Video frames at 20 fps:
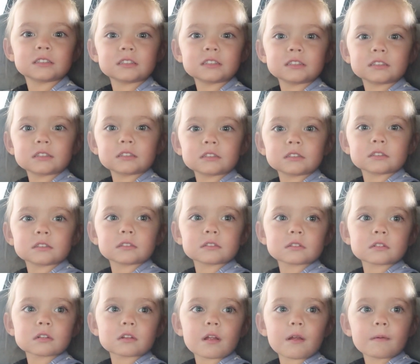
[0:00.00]
Play.
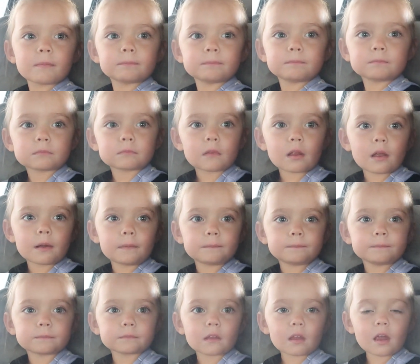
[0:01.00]
A lot of what?
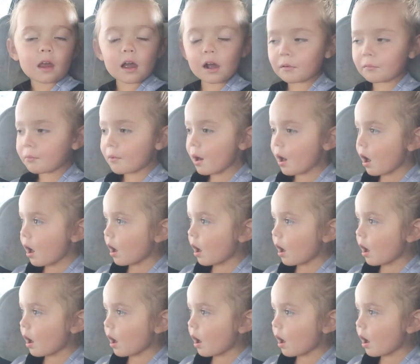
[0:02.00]
A lot